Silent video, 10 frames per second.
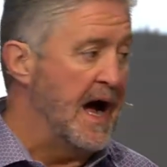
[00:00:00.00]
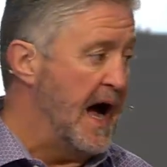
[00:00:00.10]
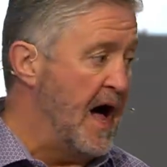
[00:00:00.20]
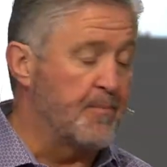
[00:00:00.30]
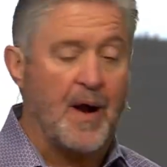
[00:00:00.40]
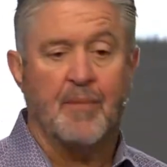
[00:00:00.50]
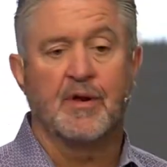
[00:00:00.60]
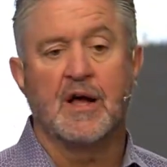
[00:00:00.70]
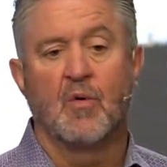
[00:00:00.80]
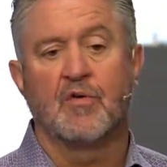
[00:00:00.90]
I'll probably
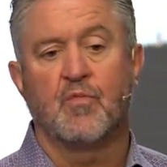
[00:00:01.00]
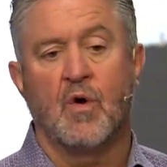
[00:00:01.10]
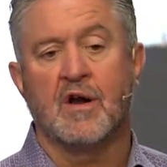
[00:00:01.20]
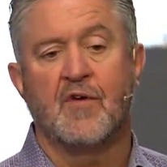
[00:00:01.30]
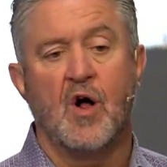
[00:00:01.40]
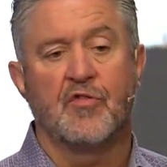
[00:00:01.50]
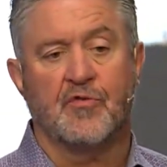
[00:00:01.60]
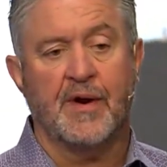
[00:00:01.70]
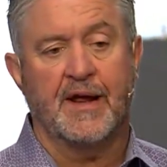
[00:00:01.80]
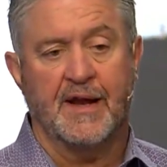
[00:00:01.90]
go with one of all
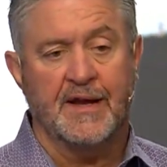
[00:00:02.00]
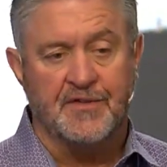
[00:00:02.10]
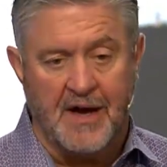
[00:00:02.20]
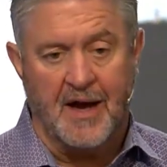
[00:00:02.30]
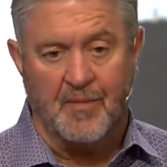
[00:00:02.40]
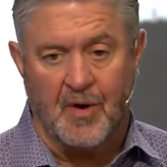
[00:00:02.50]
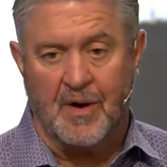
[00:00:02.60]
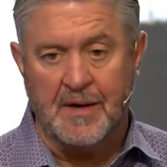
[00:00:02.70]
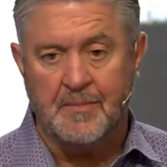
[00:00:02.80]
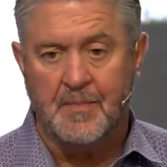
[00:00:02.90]
three at any time, all right?